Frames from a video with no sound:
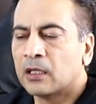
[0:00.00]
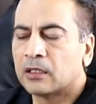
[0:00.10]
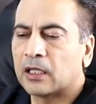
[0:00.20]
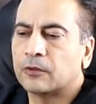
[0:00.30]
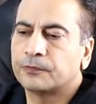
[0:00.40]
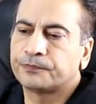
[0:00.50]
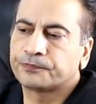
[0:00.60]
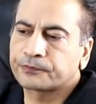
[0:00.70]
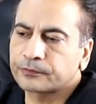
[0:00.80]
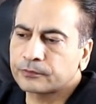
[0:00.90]
Now,
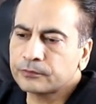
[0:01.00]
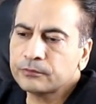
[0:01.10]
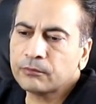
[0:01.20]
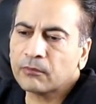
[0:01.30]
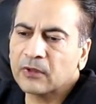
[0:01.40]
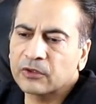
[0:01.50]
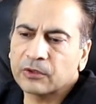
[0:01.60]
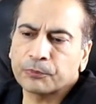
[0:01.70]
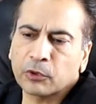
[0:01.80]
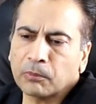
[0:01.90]
the
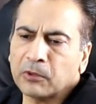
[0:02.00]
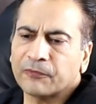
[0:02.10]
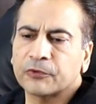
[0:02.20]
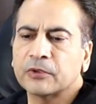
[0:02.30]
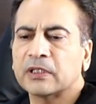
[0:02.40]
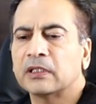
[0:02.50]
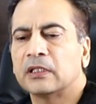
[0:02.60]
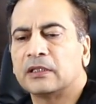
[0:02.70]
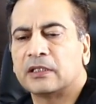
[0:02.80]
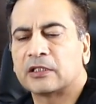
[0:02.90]
problem of doing
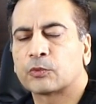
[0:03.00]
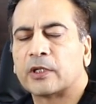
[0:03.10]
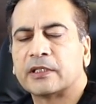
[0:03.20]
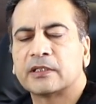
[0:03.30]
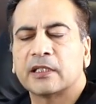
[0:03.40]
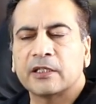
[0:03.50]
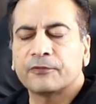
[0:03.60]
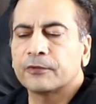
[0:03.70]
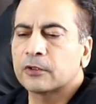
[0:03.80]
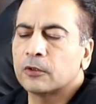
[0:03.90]
it this way is, say
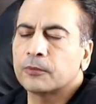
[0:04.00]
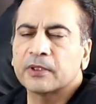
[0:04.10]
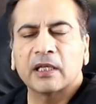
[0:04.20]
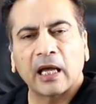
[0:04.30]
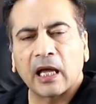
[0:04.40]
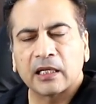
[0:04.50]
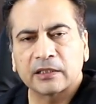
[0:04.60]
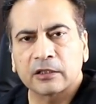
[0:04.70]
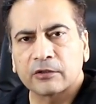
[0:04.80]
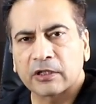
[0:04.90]
if we go with the
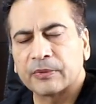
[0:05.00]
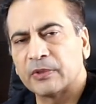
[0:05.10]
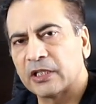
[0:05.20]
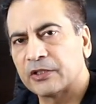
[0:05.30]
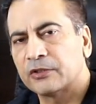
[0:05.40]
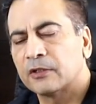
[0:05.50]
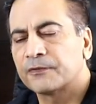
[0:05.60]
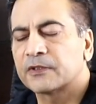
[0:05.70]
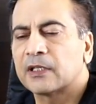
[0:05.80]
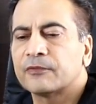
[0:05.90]
ADA recommendation of
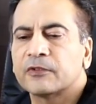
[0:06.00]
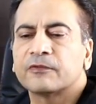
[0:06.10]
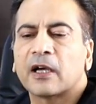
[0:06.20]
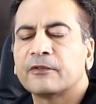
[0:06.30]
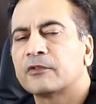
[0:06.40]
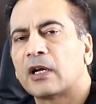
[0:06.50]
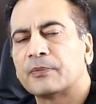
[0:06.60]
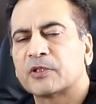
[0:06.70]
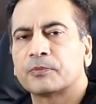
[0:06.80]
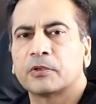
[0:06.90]
75
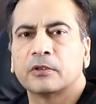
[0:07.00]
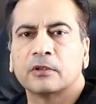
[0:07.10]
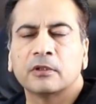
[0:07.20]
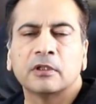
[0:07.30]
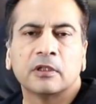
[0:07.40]
grams per